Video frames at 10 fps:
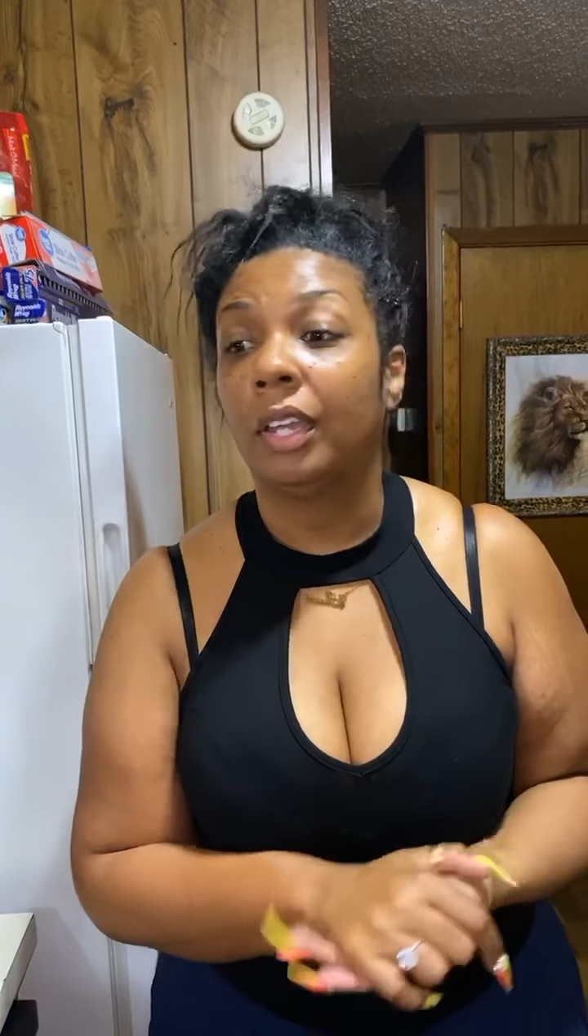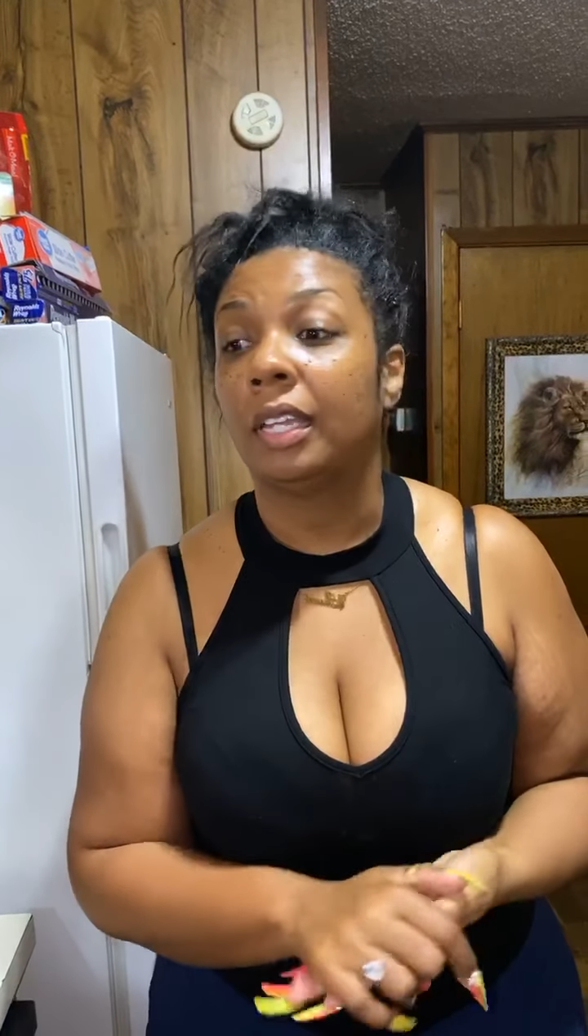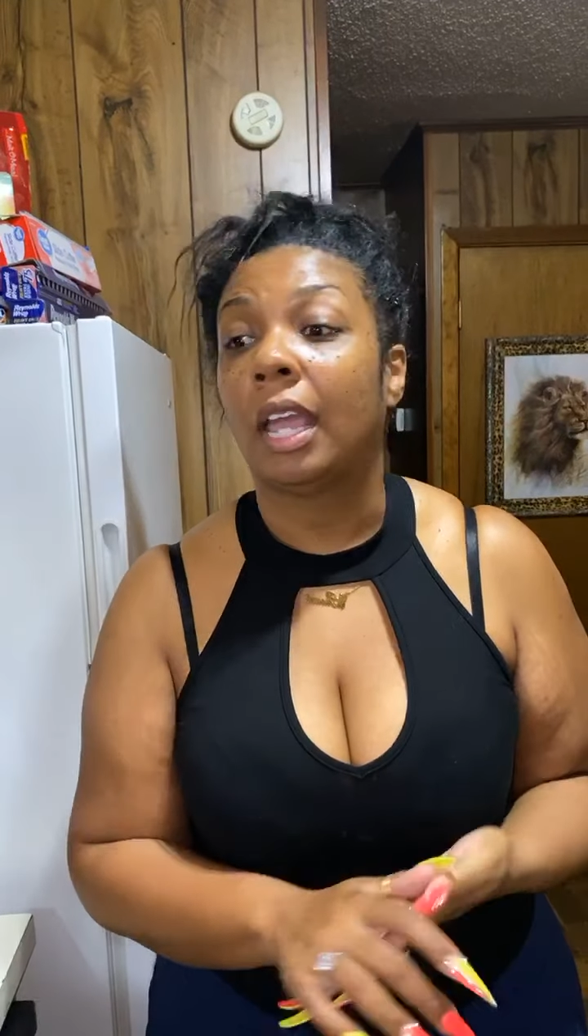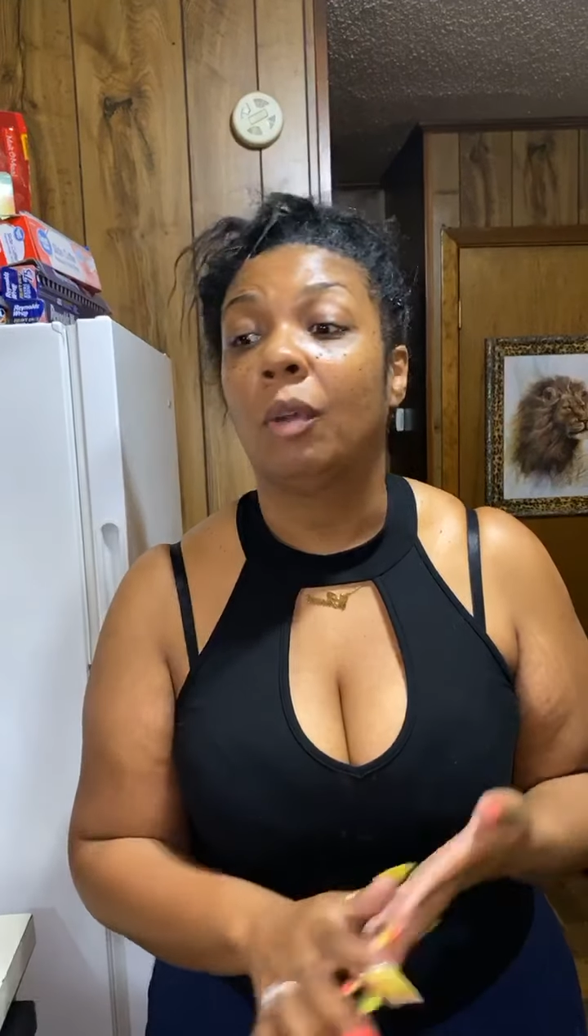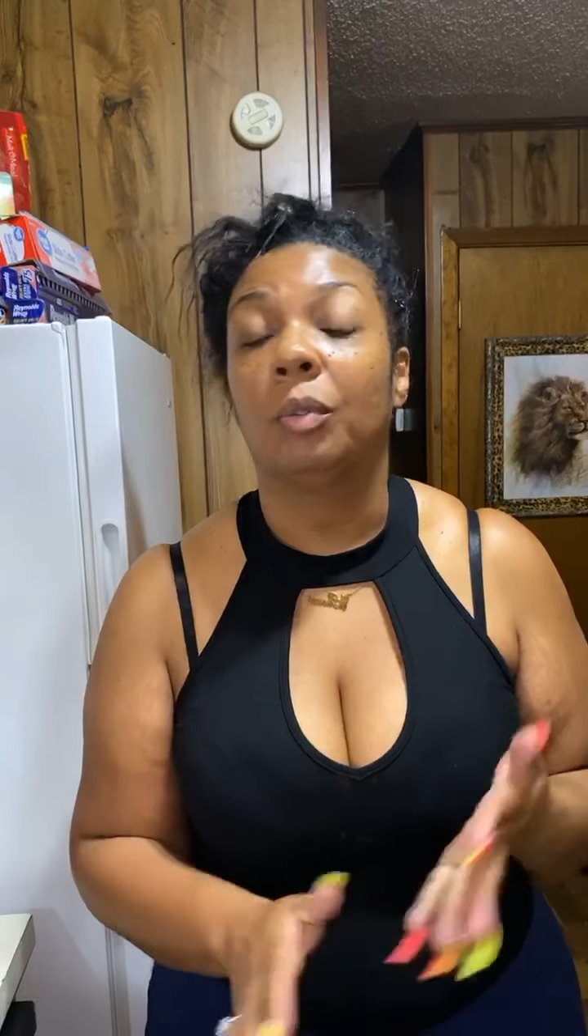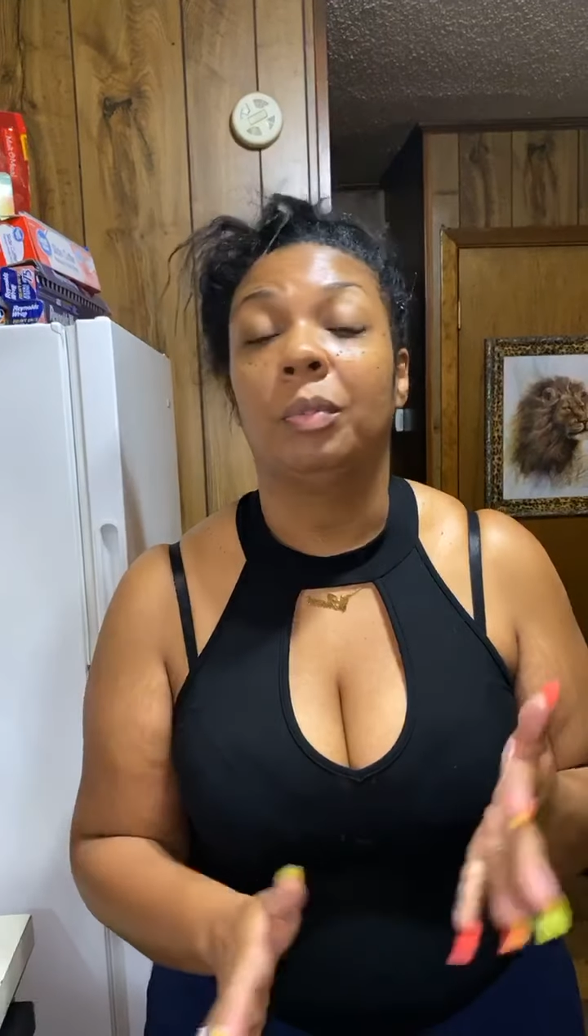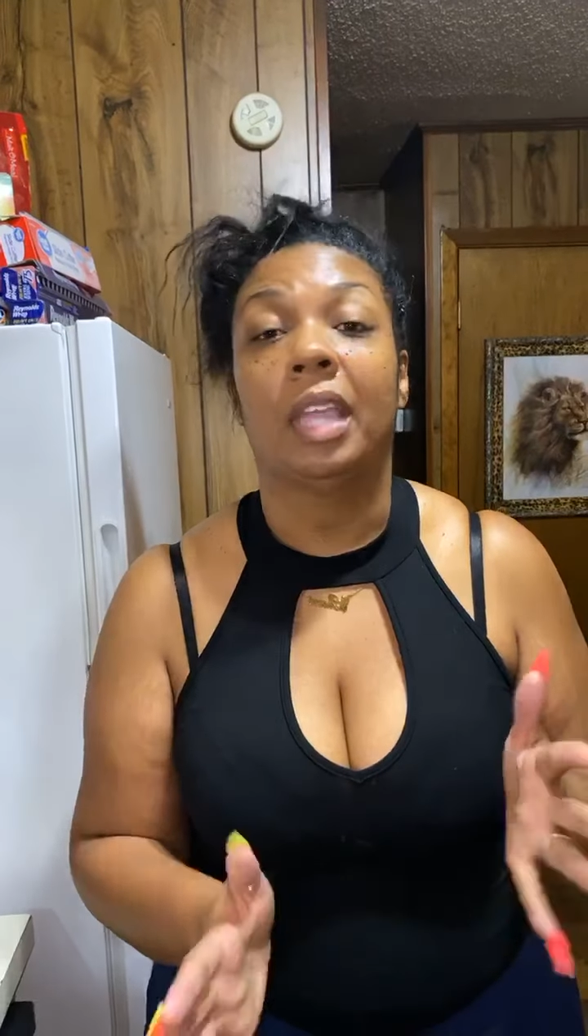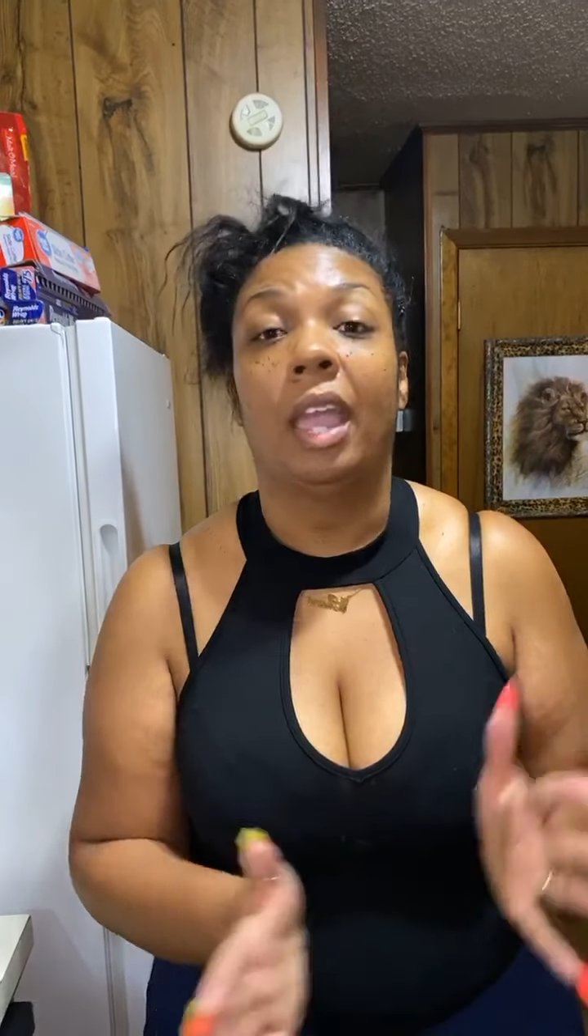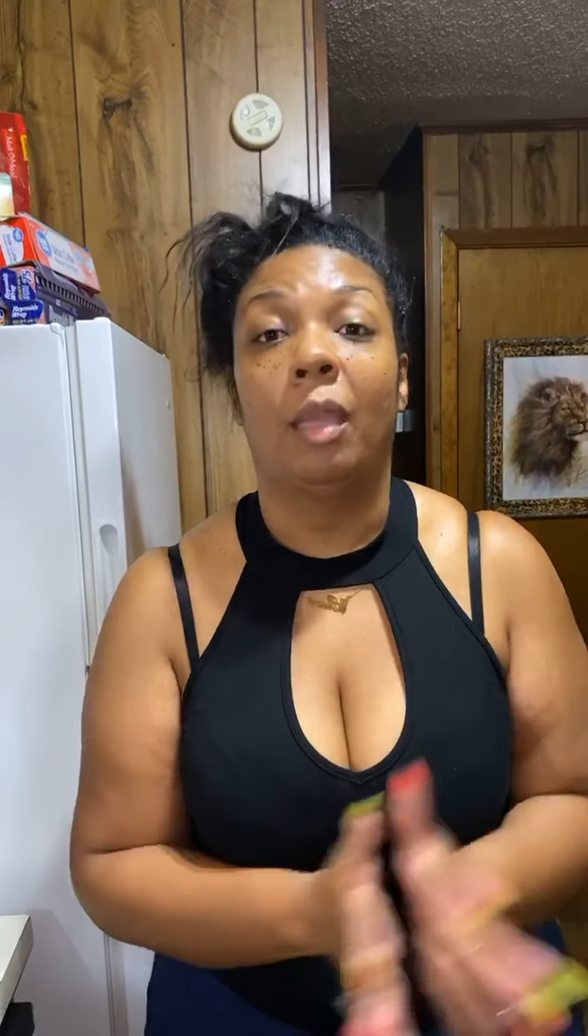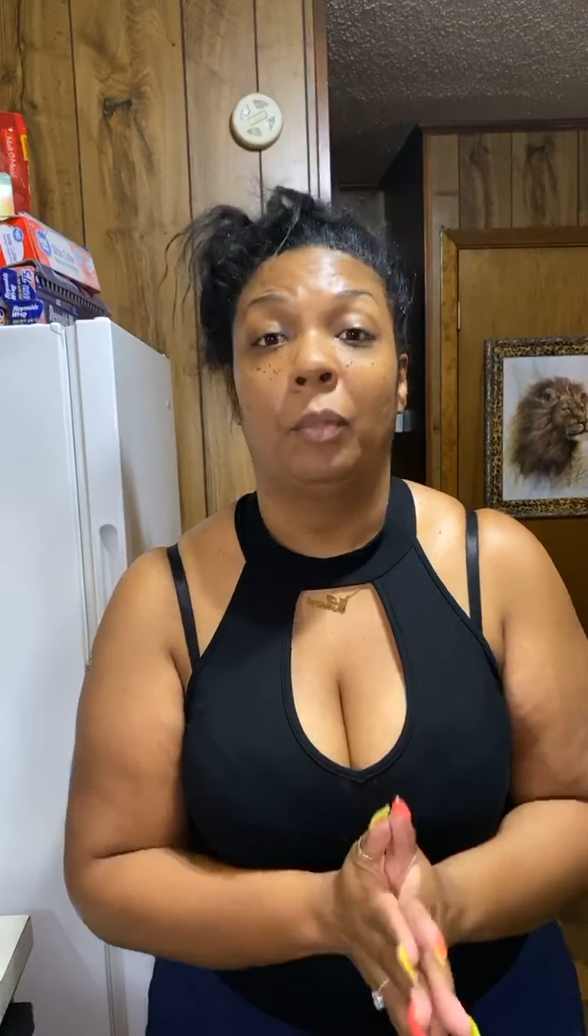and I will be
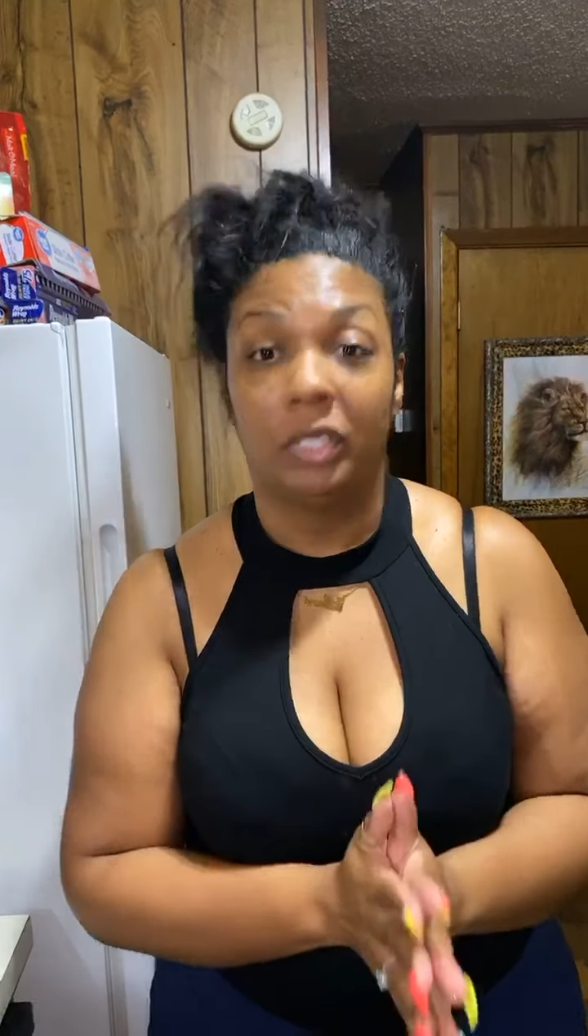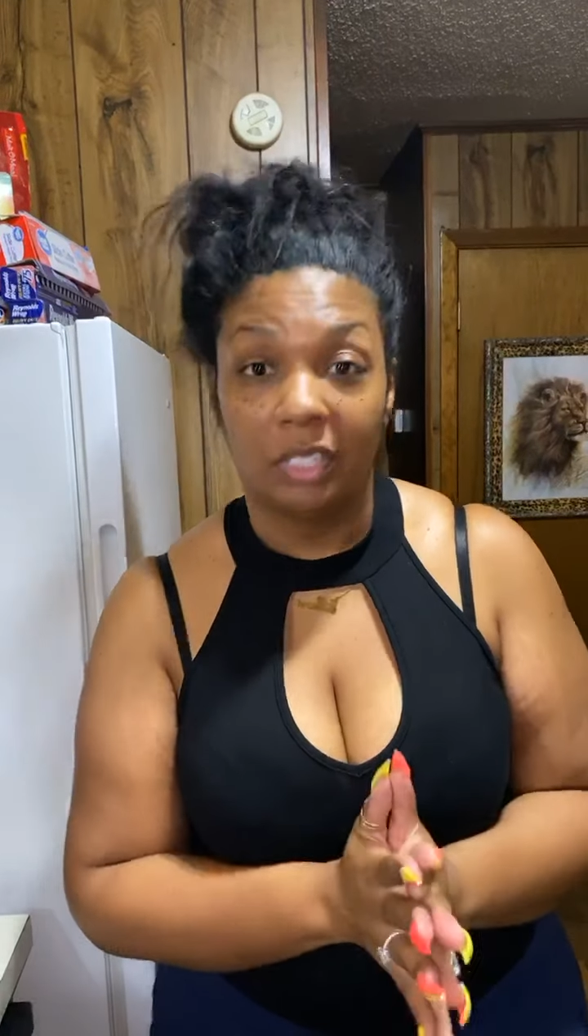happy